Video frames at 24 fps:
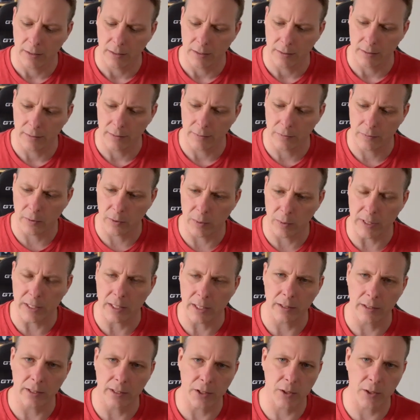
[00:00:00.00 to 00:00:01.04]
For the
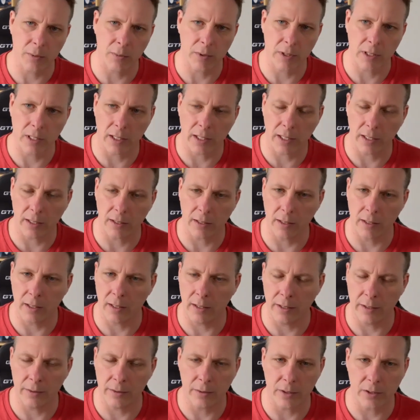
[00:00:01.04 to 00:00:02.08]
retail edition, we're talking
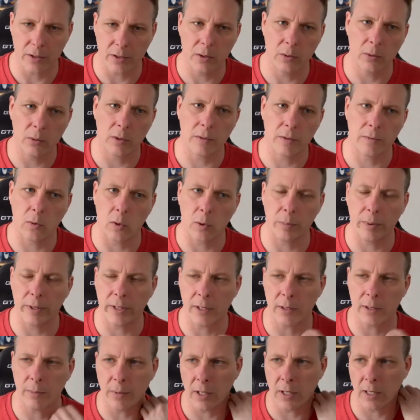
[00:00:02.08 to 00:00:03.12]
either a 2 or 4
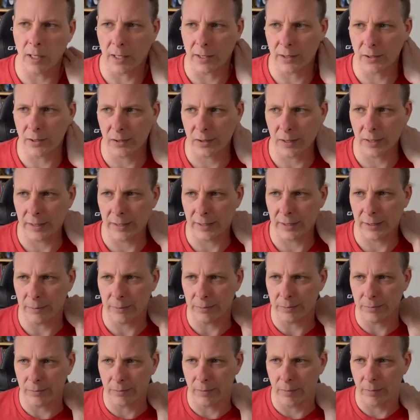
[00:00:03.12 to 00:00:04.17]
player box,
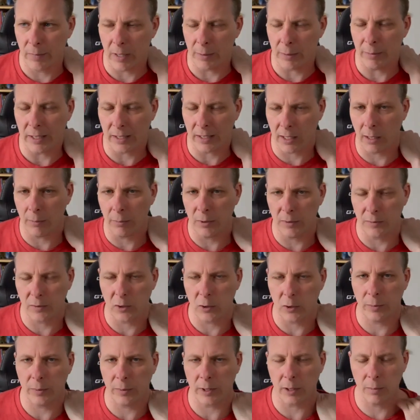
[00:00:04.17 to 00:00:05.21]
maybe a couple of
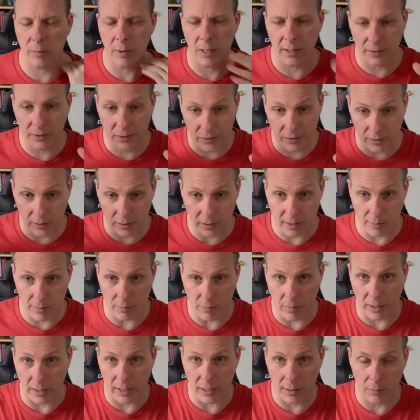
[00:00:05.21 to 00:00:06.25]
2 player boxes that are
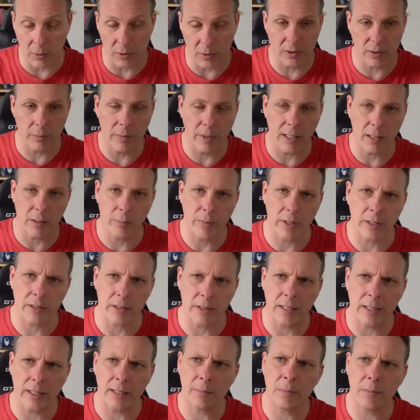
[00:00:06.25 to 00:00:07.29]
combinable to make a bigger
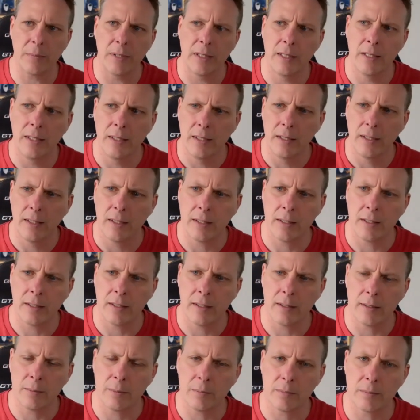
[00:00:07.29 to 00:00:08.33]
game.
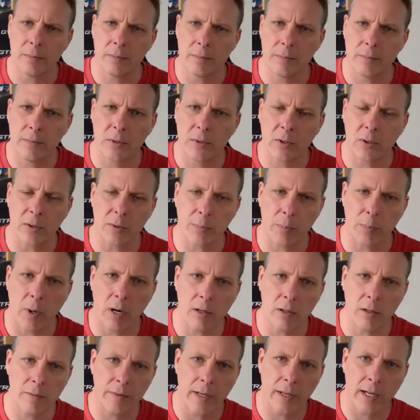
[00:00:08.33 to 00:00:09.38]
So as
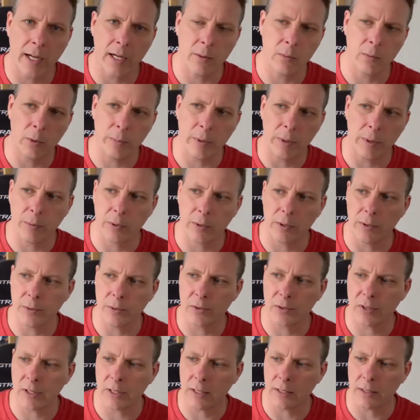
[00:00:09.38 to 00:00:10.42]
part of that, we'll be
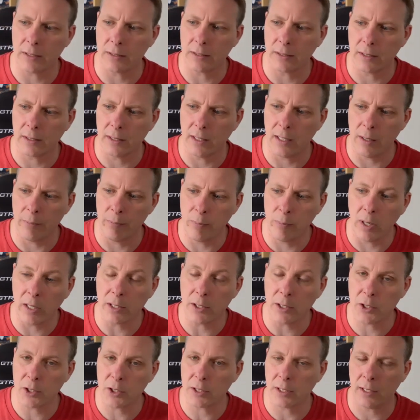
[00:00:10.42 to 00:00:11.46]
producing a
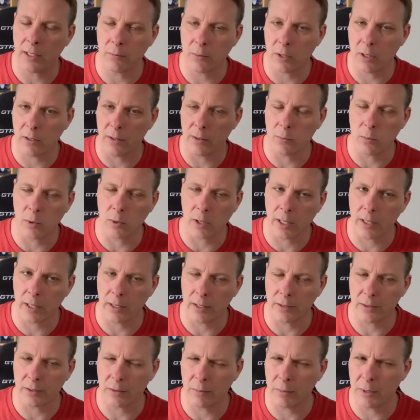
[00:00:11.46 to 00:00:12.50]
bunch, and we're already working
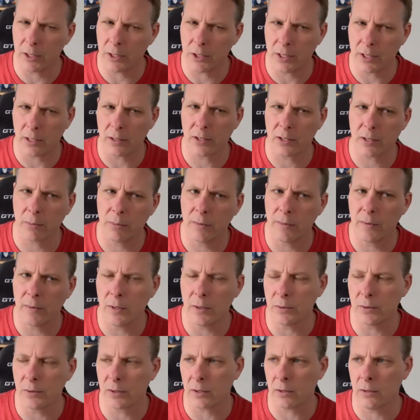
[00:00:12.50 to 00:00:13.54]
on. So I'm going to share some of
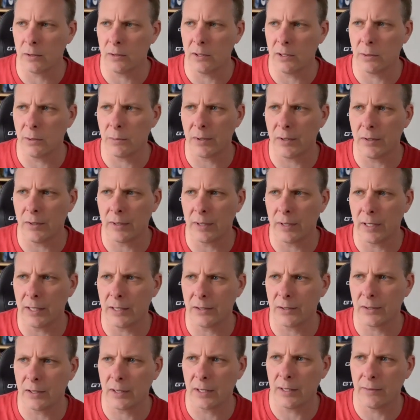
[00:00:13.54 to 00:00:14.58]
those early with you
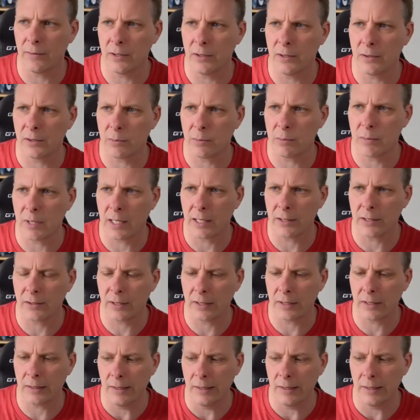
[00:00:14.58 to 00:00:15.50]
guys to do some testing,